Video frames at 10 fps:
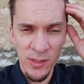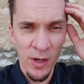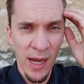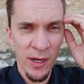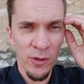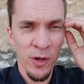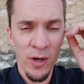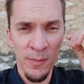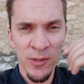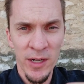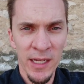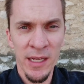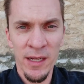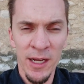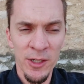So I don't know, I'm trying
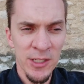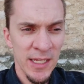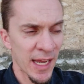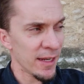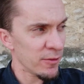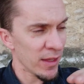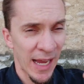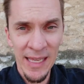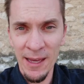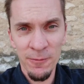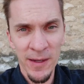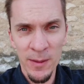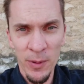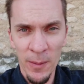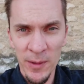to understand if, I can't find
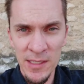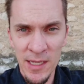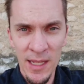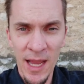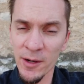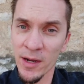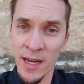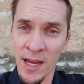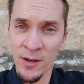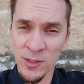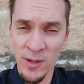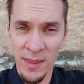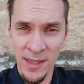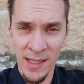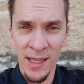the properties online right now, so I
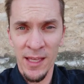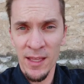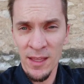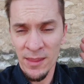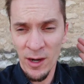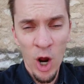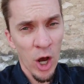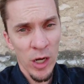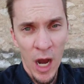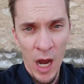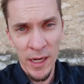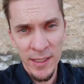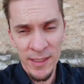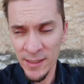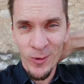think they're all
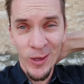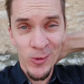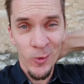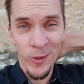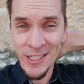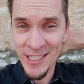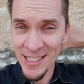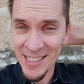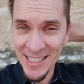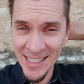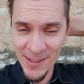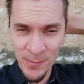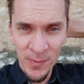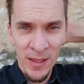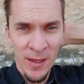gone. We, we shall see.